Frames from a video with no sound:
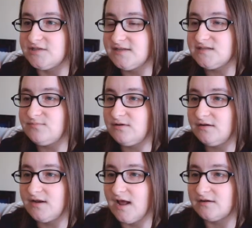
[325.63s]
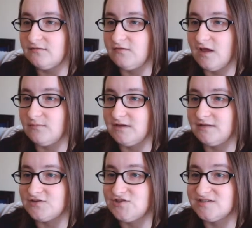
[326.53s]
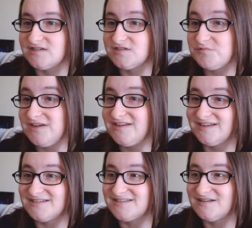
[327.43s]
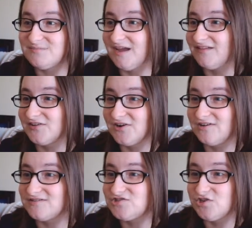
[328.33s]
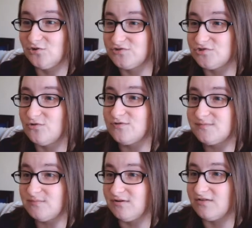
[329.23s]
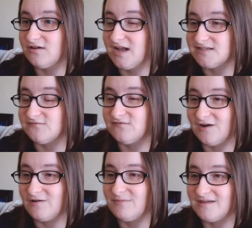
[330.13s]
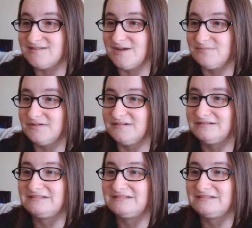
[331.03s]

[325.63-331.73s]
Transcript: She tends to put on an act for family that she's the sweet and innocent behind the curtains. She controls my brother and has a very bad temper.